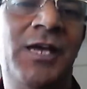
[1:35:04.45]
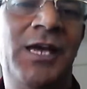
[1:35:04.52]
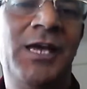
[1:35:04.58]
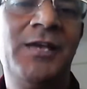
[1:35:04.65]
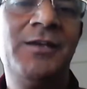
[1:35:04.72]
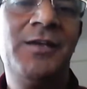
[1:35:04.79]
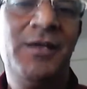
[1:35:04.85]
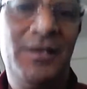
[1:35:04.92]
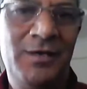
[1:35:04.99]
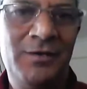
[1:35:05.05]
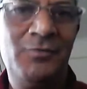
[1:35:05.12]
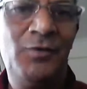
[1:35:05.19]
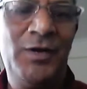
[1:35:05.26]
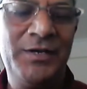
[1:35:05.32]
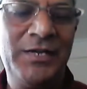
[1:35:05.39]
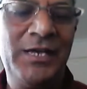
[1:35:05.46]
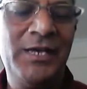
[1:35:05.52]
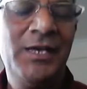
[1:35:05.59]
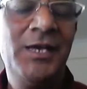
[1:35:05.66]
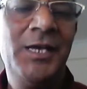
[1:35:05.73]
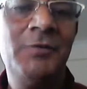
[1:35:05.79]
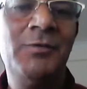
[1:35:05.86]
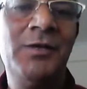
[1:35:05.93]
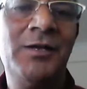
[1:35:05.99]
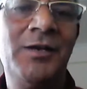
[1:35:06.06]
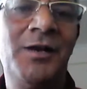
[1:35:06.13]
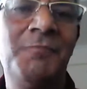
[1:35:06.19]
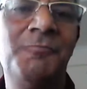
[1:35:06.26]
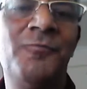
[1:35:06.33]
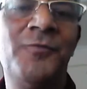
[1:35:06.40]
And one day you will
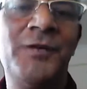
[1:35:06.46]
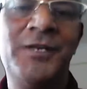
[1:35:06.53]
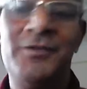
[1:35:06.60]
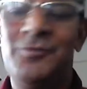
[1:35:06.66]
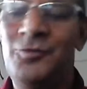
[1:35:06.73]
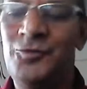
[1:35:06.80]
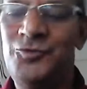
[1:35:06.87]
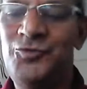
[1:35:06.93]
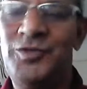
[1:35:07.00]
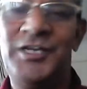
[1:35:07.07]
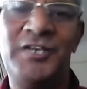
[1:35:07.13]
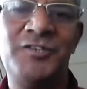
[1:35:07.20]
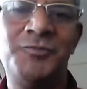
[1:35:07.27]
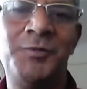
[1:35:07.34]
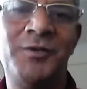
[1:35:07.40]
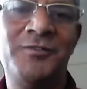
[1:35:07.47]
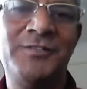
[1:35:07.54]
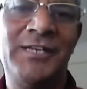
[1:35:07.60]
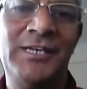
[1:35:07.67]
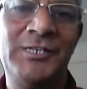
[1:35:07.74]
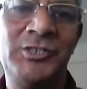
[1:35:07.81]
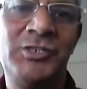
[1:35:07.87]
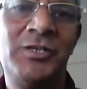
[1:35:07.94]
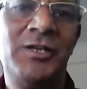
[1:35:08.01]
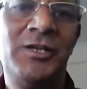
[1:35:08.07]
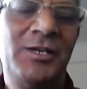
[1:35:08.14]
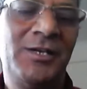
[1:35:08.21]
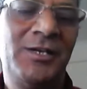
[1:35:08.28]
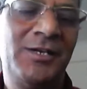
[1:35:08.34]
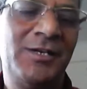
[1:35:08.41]
come very close to a native speaker's English.
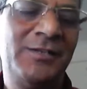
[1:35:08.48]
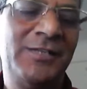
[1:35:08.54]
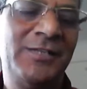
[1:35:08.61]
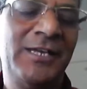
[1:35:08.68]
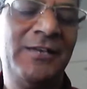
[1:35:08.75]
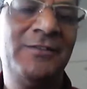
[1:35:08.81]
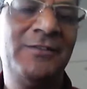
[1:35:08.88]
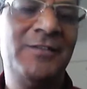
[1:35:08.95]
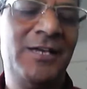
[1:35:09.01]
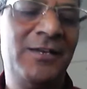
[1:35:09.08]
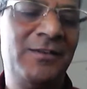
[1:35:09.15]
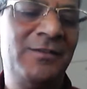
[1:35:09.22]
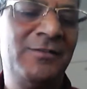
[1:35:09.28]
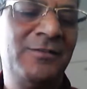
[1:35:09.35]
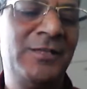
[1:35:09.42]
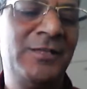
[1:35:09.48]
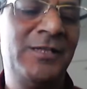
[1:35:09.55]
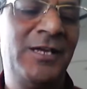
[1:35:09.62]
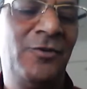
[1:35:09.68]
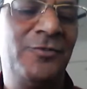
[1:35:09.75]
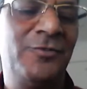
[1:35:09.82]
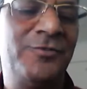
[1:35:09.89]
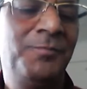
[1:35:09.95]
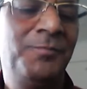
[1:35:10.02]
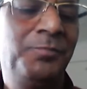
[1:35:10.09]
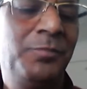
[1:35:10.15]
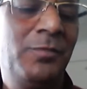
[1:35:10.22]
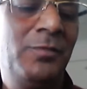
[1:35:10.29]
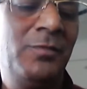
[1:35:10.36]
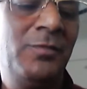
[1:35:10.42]
They are
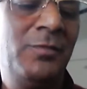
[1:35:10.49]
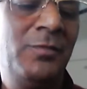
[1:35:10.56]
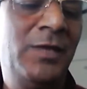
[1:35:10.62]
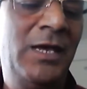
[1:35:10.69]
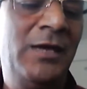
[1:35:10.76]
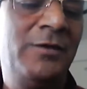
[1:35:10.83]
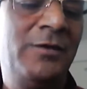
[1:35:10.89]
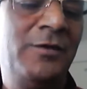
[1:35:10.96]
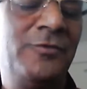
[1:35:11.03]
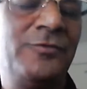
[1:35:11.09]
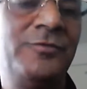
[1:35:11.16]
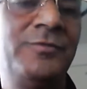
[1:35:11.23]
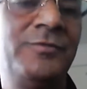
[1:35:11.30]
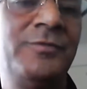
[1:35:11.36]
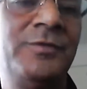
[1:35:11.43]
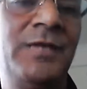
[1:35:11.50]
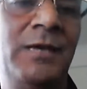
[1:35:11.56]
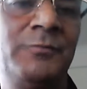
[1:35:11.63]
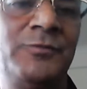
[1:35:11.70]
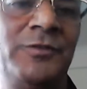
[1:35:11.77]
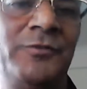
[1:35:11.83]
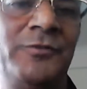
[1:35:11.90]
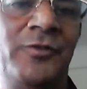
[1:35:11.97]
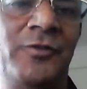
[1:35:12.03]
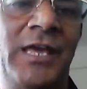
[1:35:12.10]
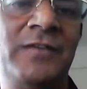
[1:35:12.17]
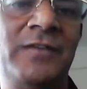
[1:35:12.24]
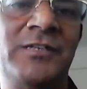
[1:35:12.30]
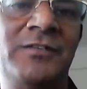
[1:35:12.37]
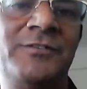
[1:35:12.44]
not damsels or
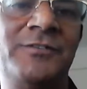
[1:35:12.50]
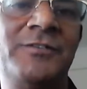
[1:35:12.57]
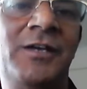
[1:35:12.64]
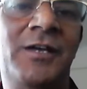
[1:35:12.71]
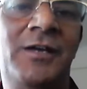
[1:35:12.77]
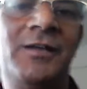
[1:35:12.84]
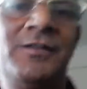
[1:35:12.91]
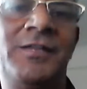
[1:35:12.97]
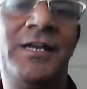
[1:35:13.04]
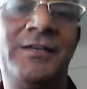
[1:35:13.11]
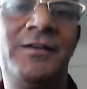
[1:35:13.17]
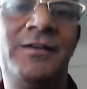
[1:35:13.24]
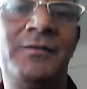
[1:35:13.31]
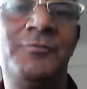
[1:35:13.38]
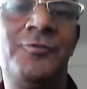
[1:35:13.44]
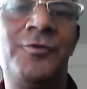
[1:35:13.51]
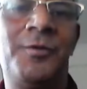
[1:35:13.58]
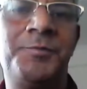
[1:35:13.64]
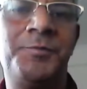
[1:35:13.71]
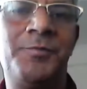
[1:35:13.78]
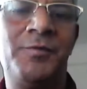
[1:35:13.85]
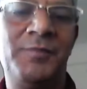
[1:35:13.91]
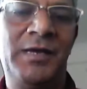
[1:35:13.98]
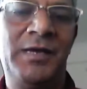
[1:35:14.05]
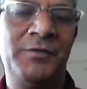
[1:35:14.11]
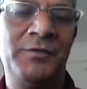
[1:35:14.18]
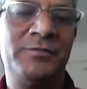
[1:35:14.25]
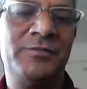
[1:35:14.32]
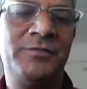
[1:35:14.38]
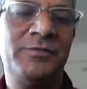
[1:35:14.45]
angels that have dropped from
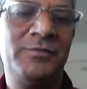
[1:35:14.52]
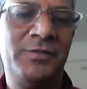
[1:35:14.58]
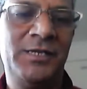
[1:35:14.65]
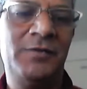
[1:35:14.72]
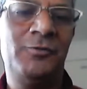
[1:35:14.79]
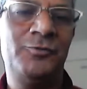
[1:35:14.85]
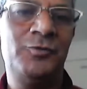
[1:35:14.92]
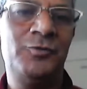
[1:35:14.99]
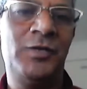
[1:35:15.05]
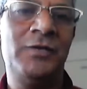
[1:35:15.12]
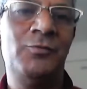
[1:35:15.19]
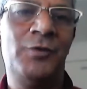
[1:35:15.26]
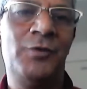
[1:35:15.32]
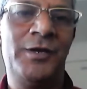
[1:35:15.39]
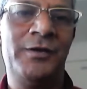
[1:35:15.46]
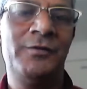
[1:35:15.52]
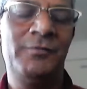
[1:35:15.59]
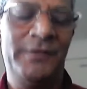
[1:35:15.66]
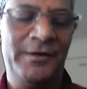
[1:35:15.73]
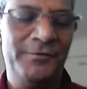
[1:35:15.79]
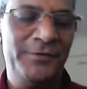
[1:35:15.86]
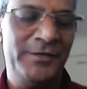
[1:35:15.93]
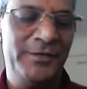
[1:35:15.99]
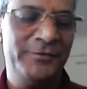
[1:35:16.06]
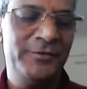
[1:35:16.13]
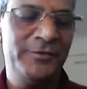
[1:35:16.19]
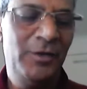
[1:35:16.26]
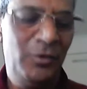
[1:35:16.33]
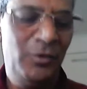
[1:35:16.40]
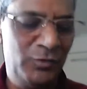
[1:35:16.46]
heavens. They're also like one of us.
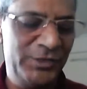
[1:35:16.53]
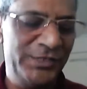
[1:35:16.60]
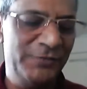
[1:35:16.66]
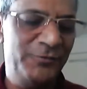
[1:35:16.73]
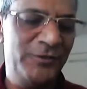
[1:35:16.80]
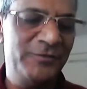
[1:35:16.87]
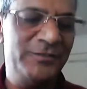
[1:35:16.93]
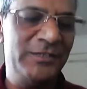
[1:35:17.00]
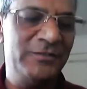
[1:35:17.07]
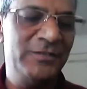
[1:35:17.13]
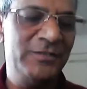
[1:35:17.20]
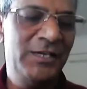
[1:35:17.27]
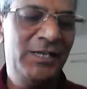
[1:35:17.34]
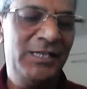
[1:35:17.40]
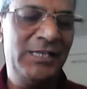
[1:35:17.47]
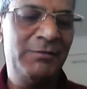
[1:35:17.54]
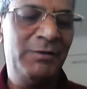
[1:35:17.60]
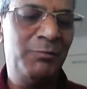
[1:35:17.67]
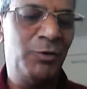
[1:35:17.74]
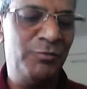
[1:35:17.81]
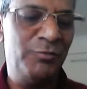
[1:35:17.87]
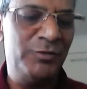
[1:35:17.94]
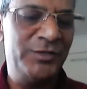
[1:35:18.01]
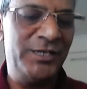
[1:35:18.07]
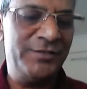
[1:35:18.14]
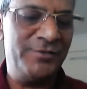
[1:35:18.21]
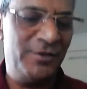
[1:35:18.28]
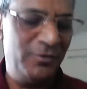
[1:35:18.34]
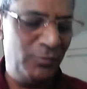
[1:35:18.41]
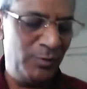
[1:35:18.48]
Only difference is they were born with that
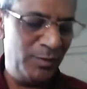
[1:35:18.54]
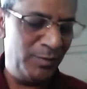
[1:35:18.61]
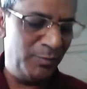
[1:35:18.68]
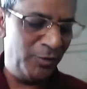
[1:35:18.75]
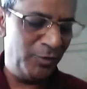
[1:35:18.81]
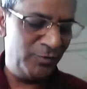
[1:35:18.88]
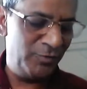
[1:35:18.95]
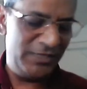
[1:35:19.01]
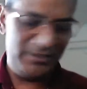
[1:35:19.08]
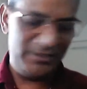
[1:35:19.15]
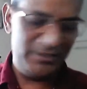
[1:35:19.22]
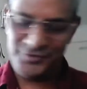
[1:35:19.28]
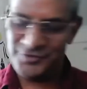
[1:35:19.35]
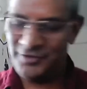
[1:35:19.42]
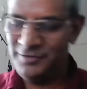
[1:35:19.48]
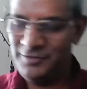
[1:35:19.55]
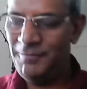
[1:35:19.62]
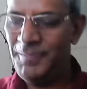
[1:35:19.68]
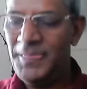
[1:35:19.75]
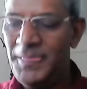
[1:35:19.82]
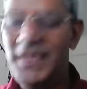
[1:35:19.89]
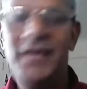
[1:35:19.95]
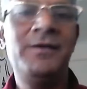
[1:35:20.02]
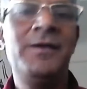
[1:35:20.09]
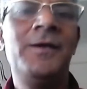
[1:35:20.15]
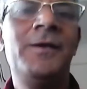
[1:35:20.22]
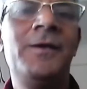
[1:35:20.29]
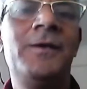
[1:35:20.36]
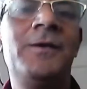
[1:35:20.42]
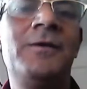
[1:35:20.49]
tongue, we were born with another tongue. And
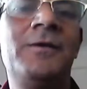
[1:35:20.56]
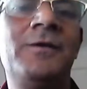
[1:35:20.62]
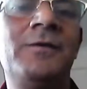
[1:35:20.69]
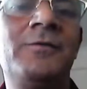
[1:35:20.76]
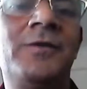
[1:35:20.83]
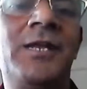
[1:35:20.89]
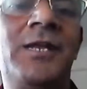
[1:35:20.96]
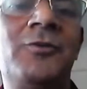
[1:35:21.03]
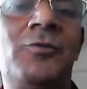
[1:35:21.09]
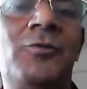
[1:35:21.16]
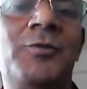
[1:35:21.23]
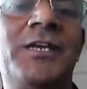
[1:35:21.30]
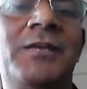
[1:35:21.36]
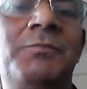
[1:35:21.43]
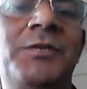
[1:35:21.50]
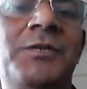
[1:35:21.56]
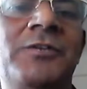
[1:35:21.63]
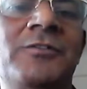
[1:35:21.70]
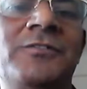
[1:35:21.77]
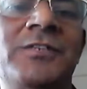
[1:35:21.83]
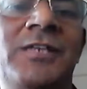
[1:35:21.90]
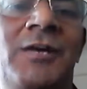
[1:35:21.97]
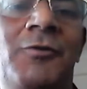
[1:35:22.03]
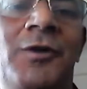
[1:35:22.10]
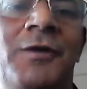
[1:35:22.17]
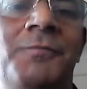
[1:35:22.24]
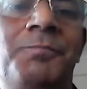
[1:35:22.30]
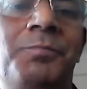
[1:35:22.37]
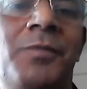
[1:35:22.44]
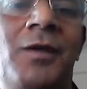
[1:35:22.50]
like nobody can beat us in our
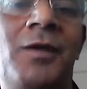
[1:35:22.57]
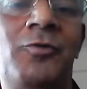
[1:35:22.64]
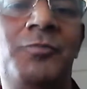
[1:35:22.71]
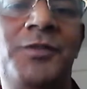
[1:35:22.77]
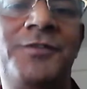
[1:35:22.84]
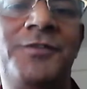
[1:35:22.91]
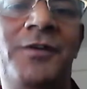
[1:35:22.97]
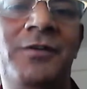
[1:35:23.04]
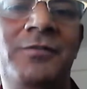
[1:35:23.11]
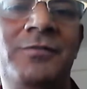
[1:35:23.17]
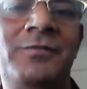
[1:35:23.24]
own mother tongue.